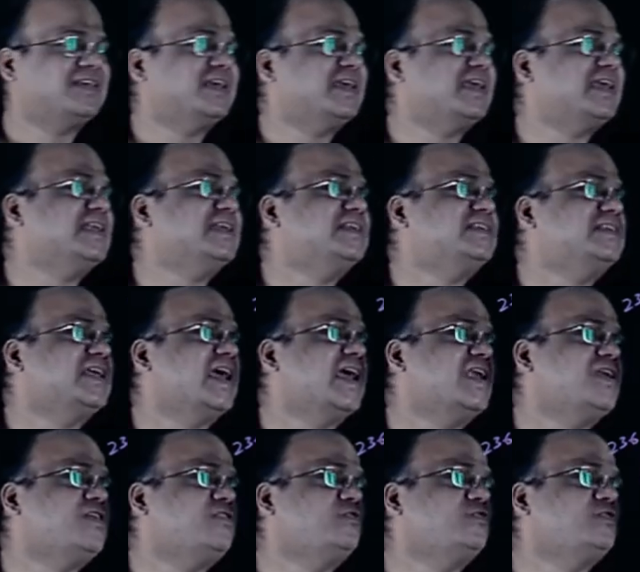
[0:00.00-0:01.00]
in
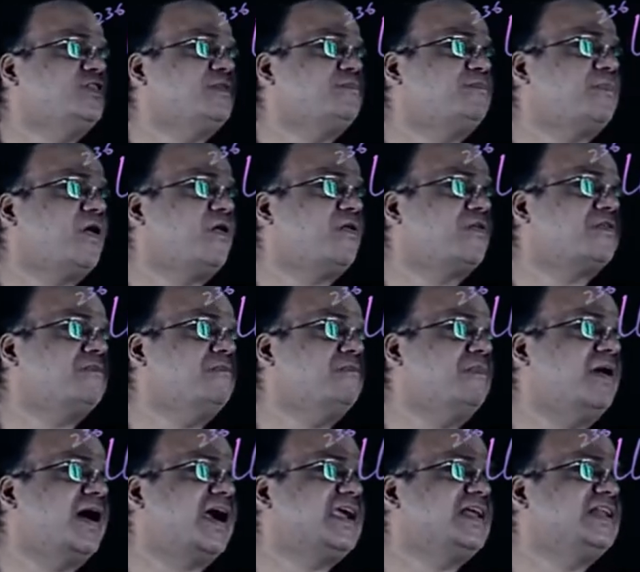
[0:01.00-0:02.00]
10 to the power
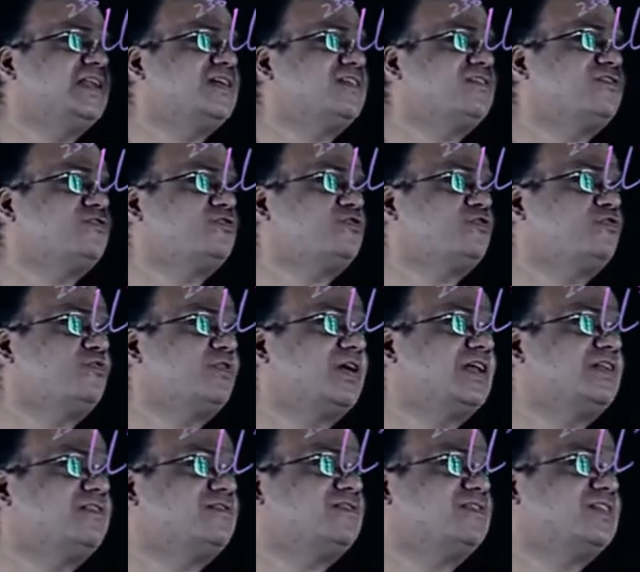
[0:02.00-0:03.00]
minus
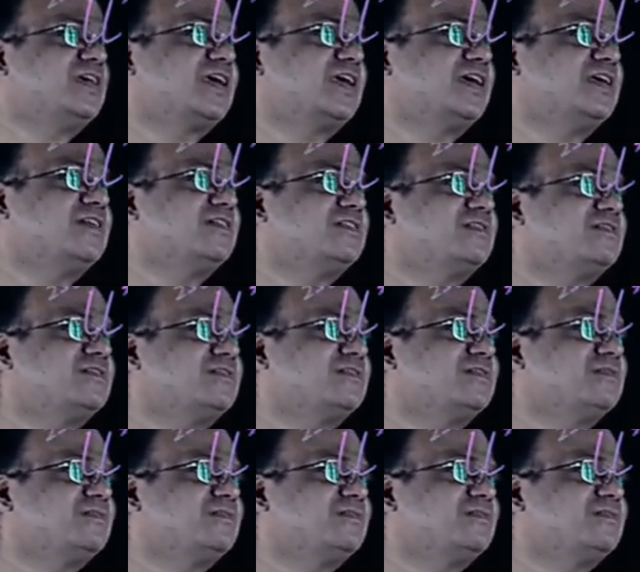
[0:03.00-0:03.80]
12 seconds.